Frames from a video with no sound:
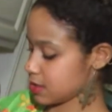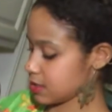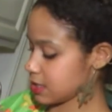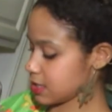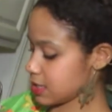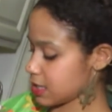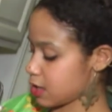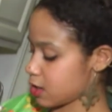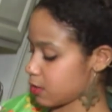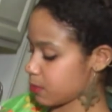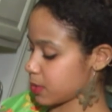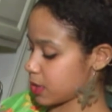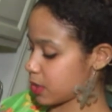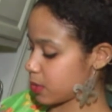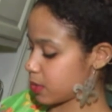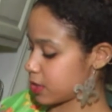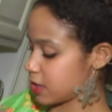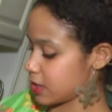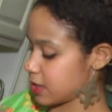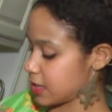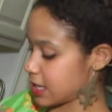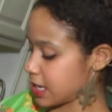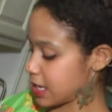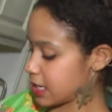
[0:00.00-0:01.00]
to help get rid
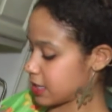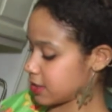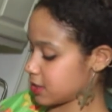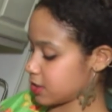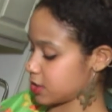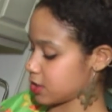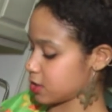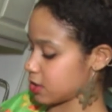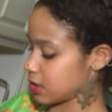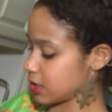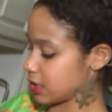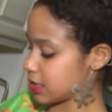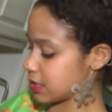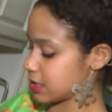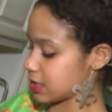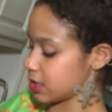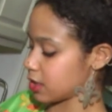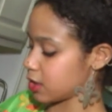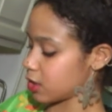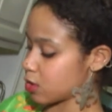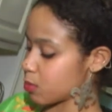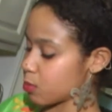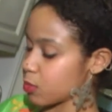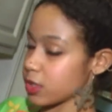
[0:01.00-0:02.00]
of that so that it's a
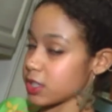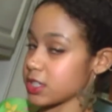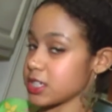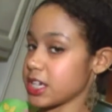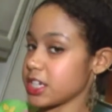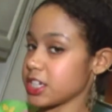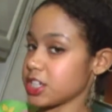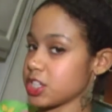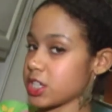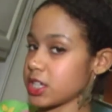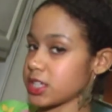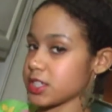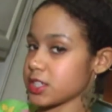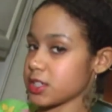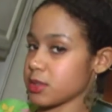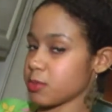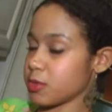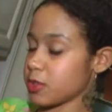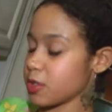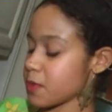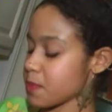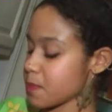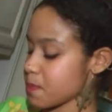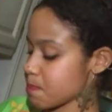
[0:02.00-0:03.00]
little more
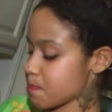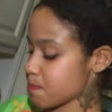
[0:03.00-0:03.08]
digestible.